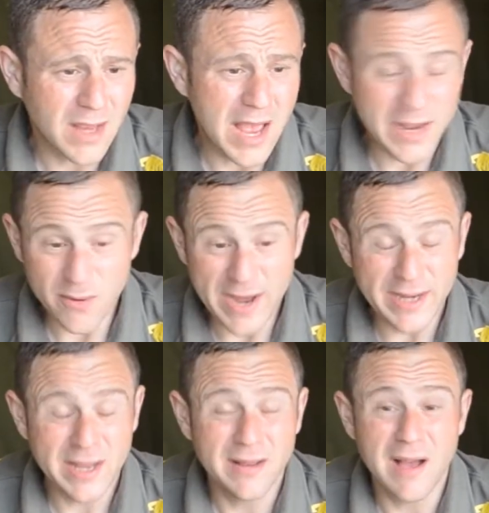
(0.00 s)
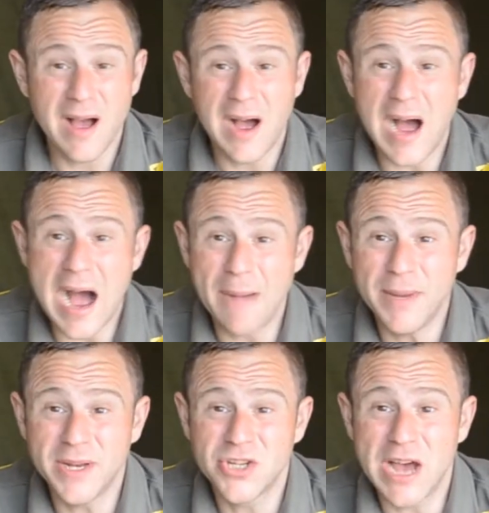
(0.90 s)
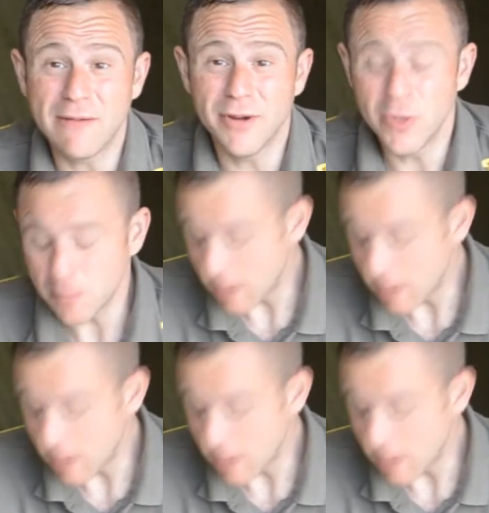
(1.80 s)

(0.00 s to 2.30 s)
Anyway, I'm in the chat room.